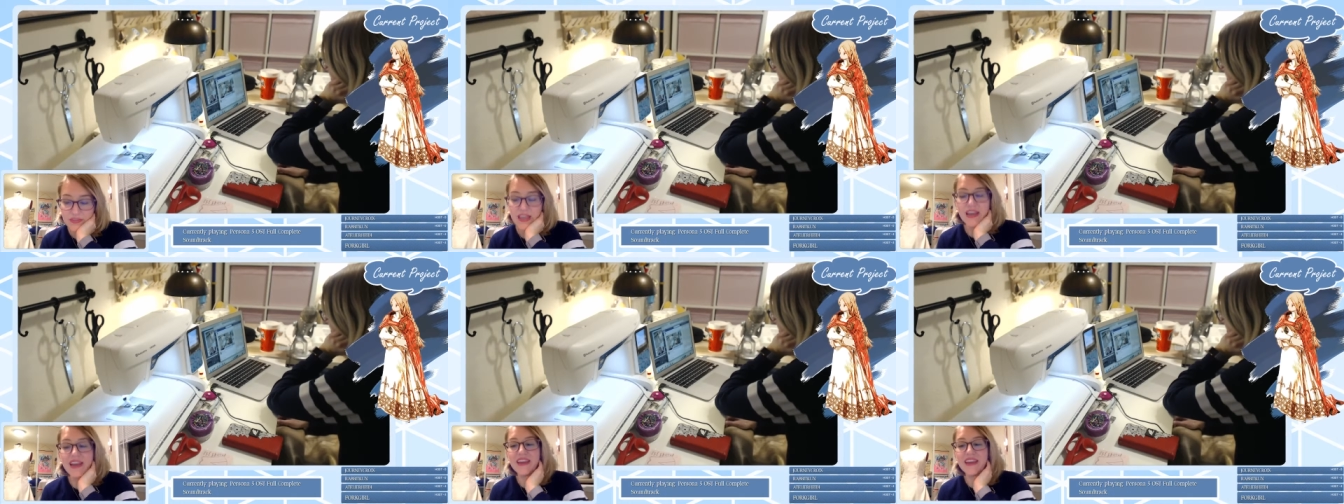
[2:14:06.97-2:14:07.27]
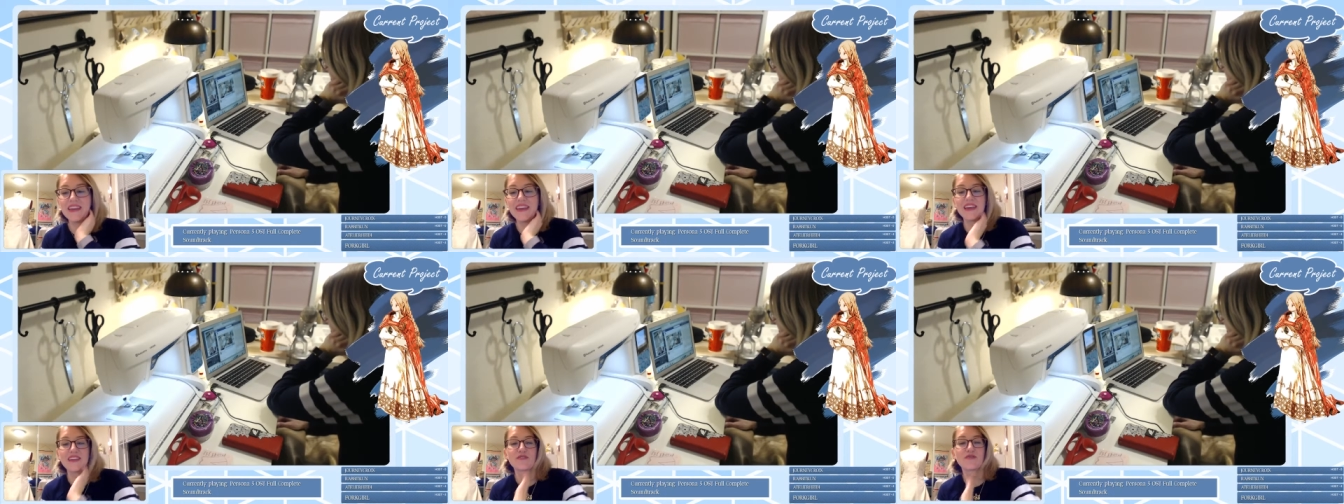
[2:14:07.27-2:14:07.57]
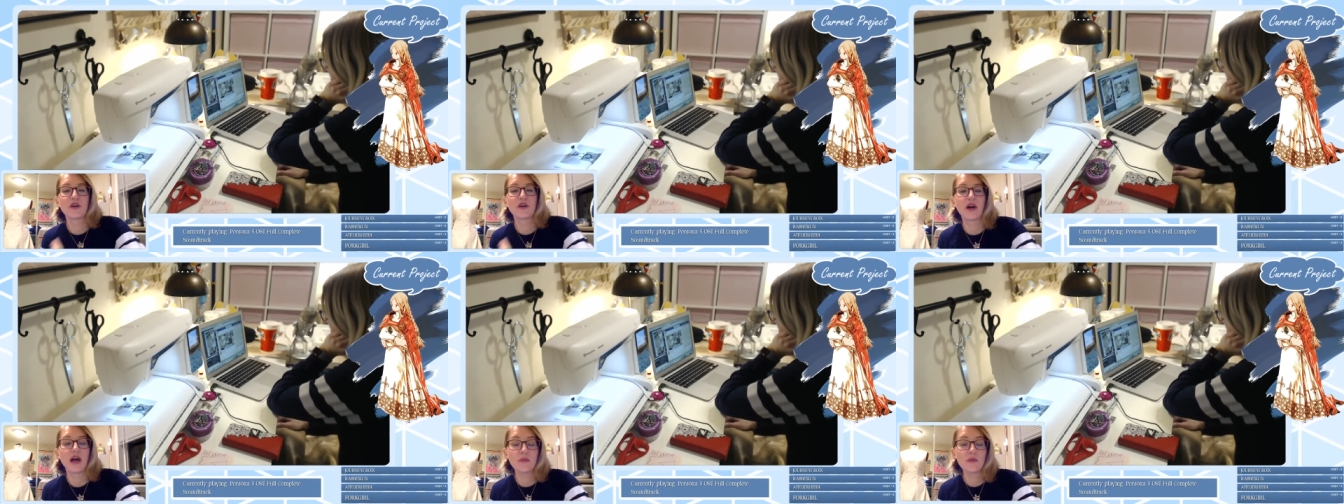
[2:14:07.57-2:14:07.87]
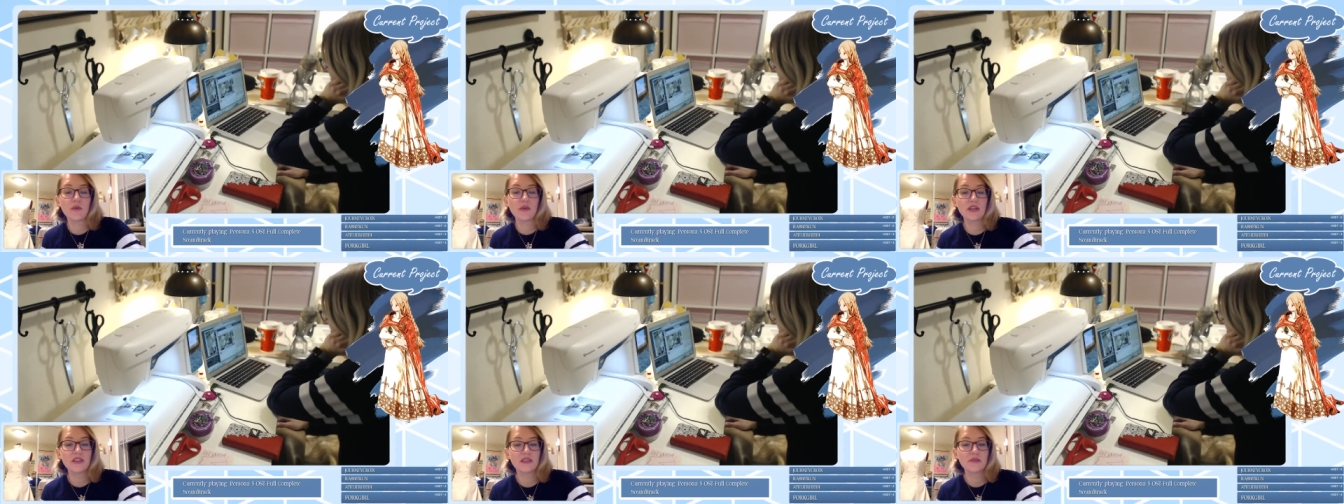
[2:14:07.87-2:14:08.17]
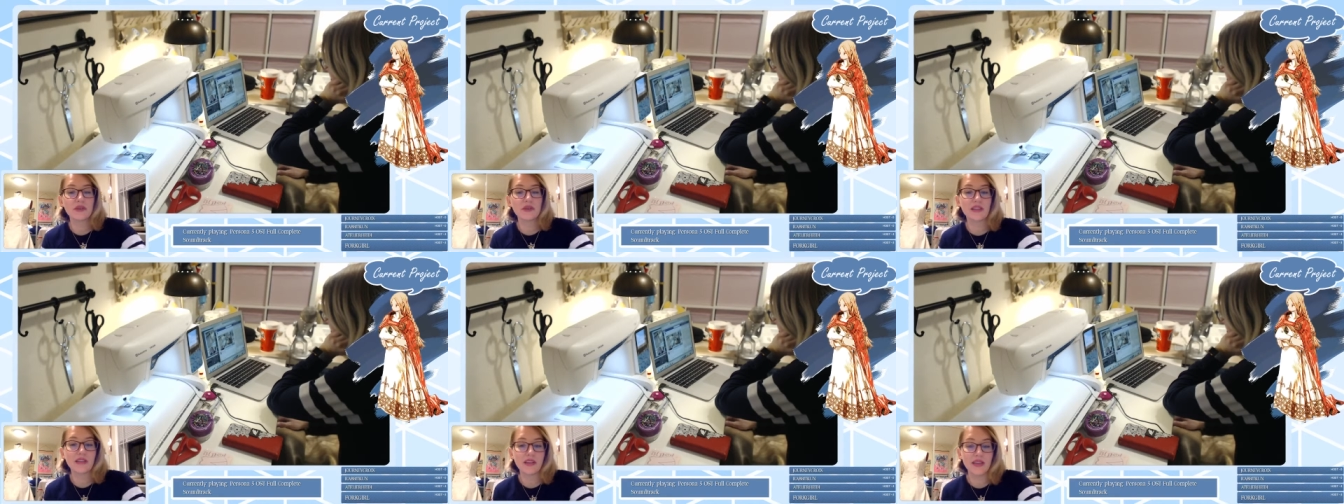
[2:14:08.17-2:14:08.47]
yes, Phil, I'm going to
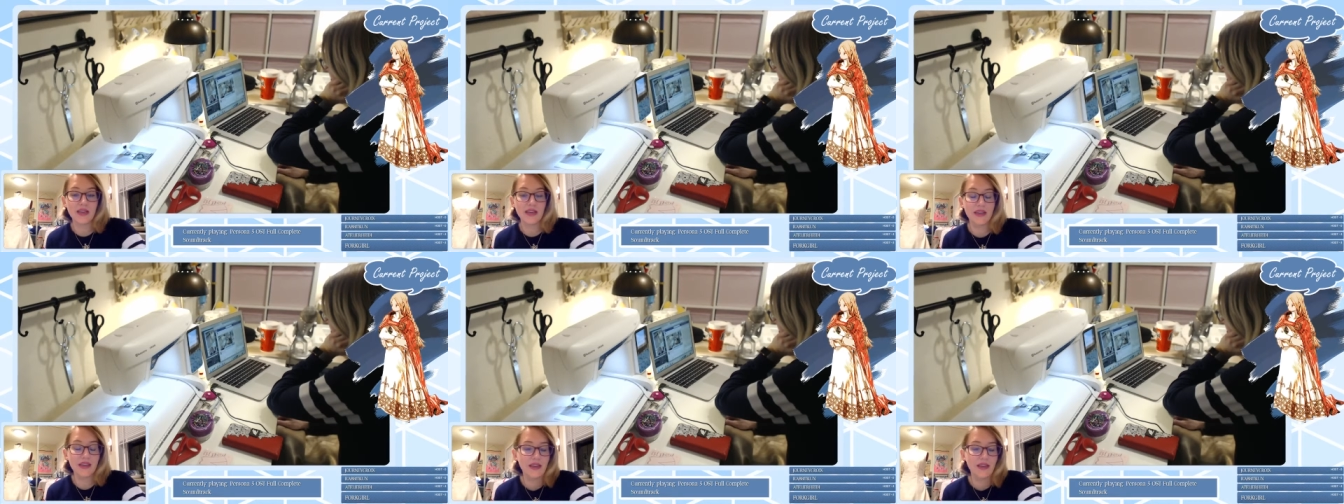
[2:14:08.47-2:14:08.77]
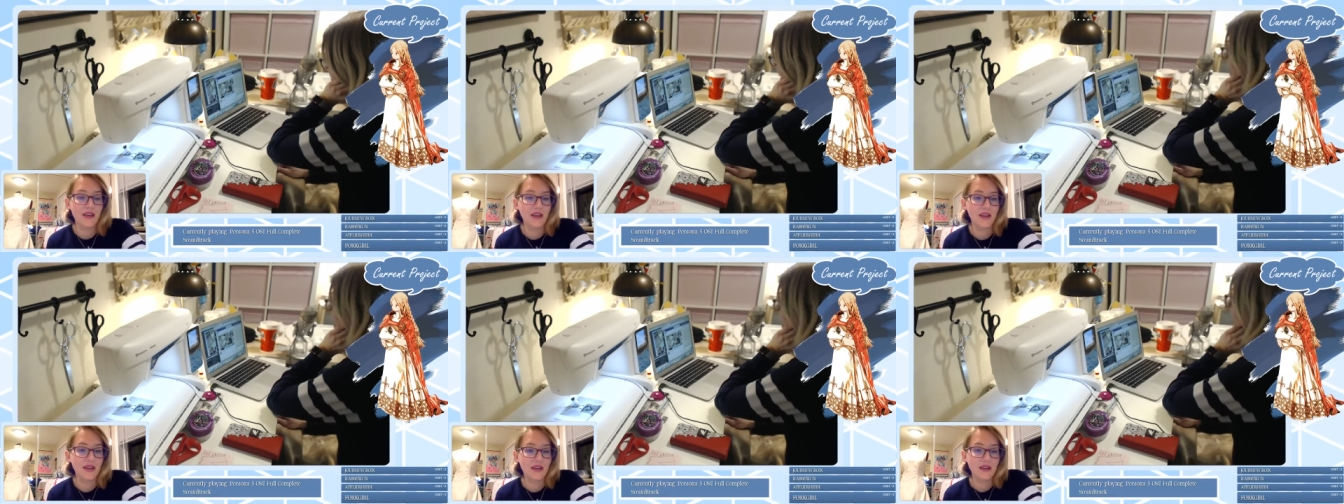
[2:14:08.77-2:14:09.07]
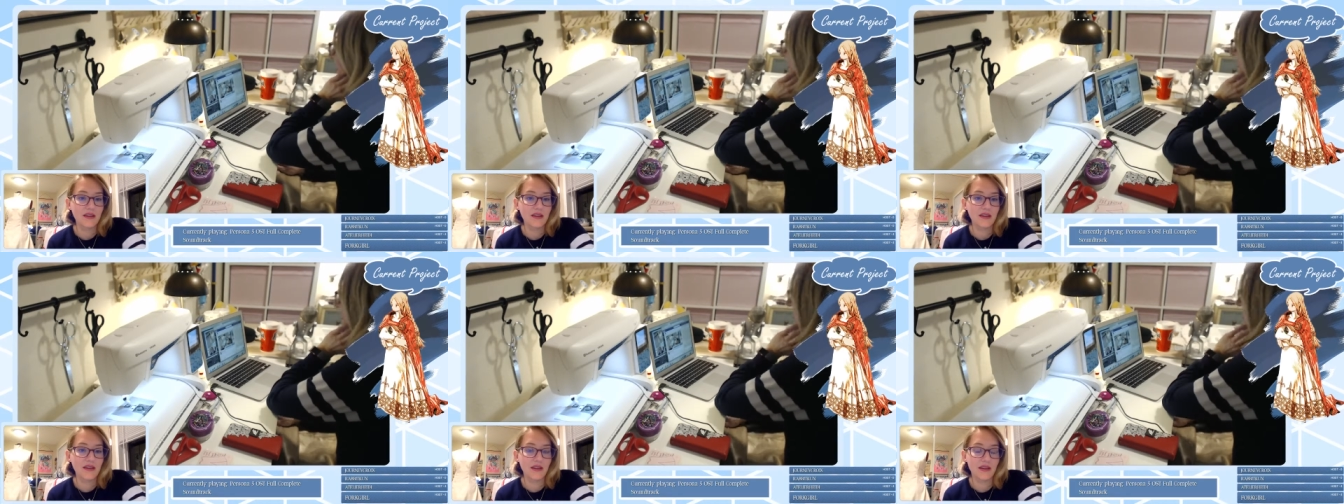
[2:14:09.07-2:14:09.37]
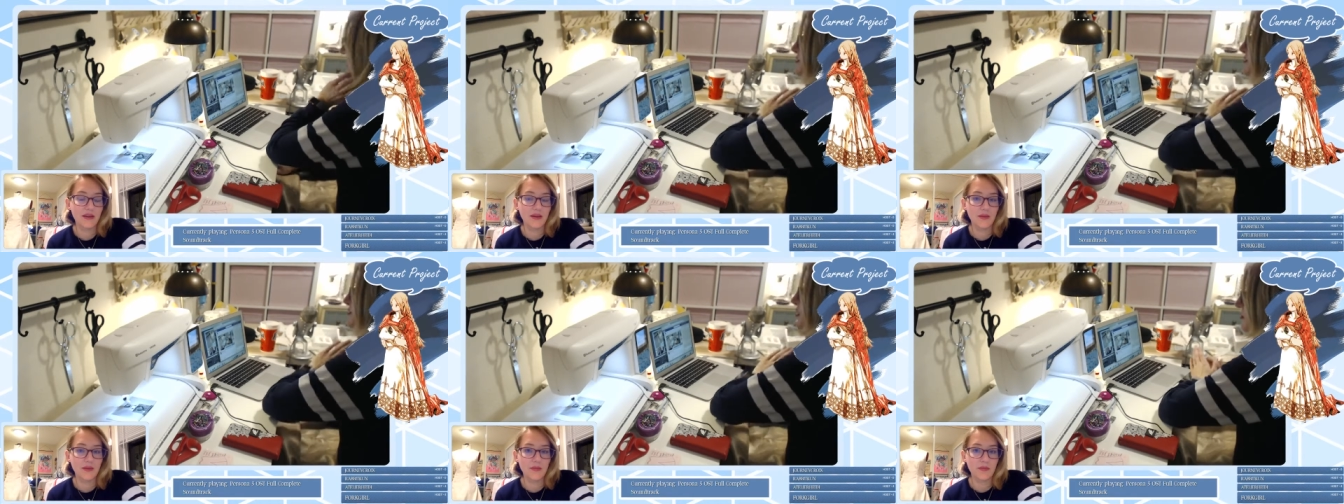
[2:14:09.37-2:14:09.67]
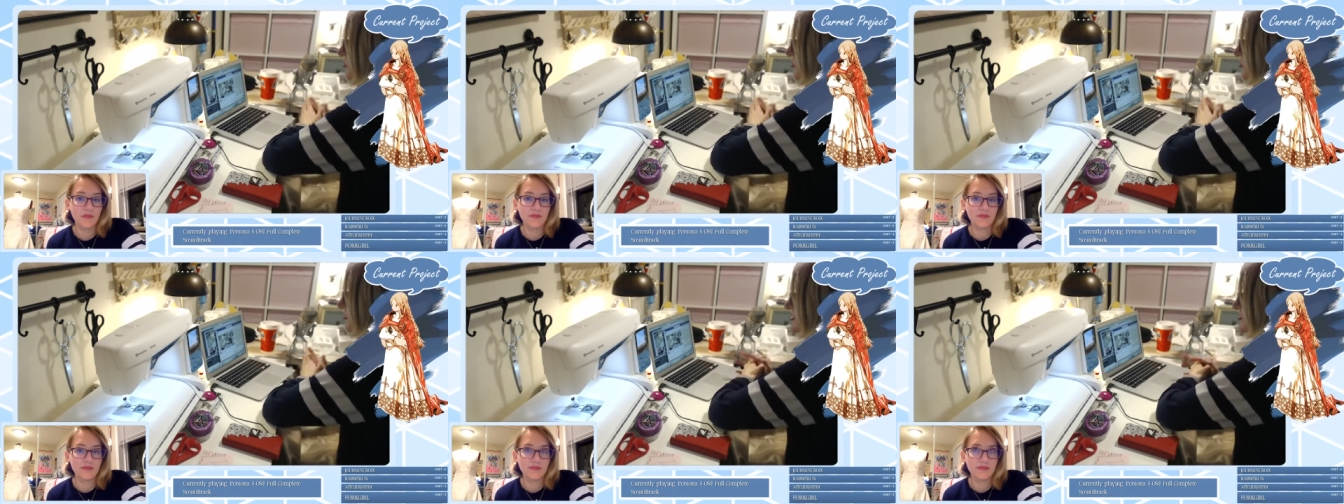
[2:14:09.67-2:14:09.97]
be like, um,